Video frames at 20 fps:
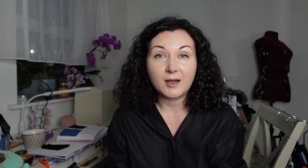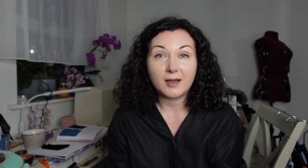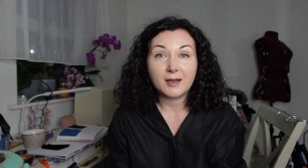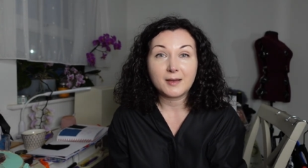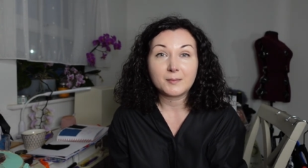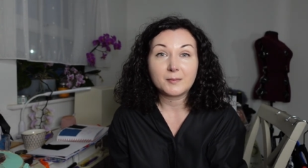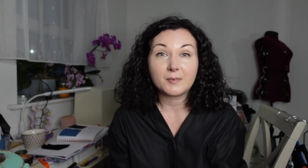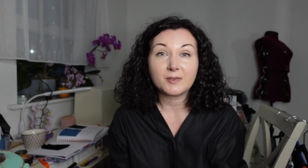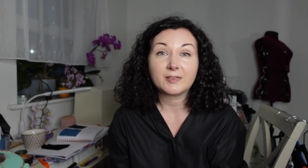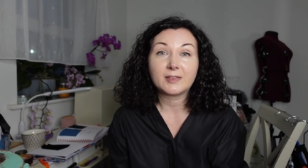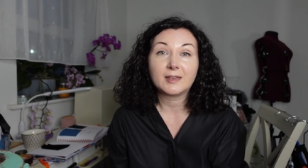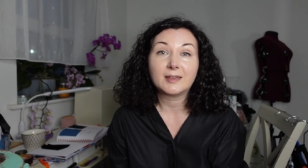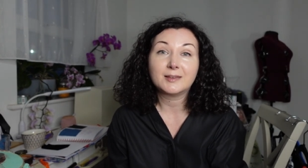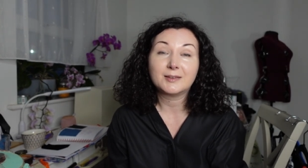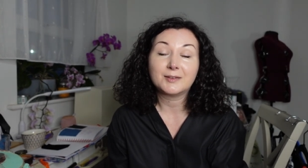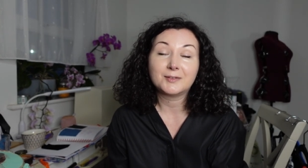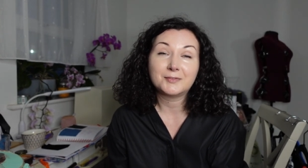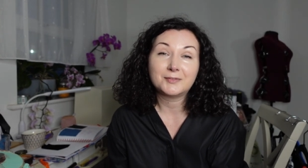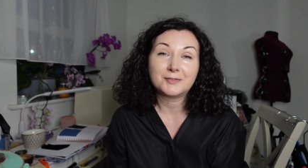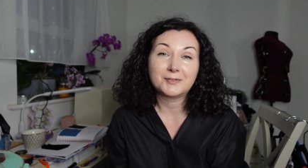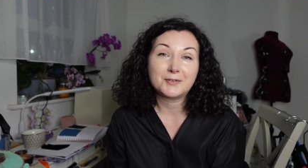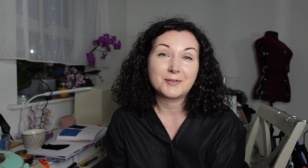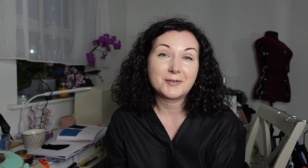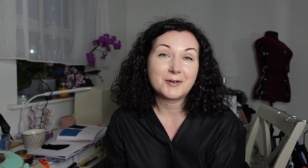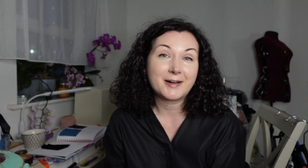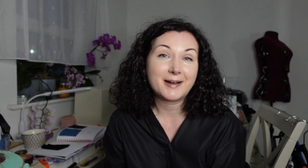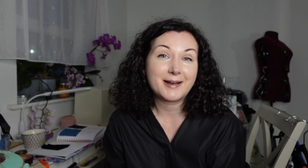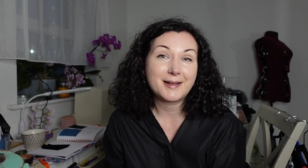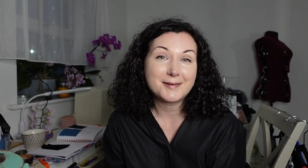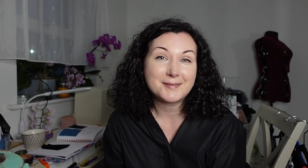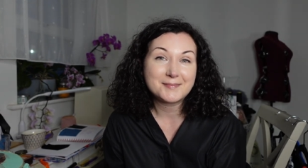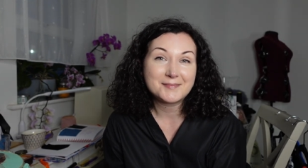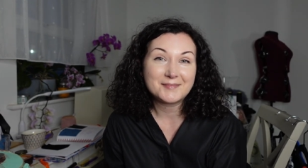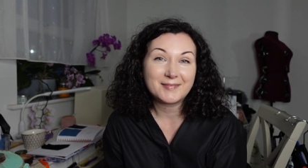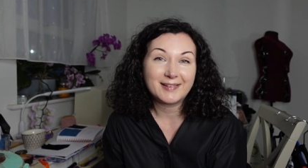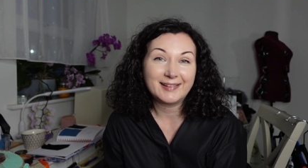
Um, thank you for um,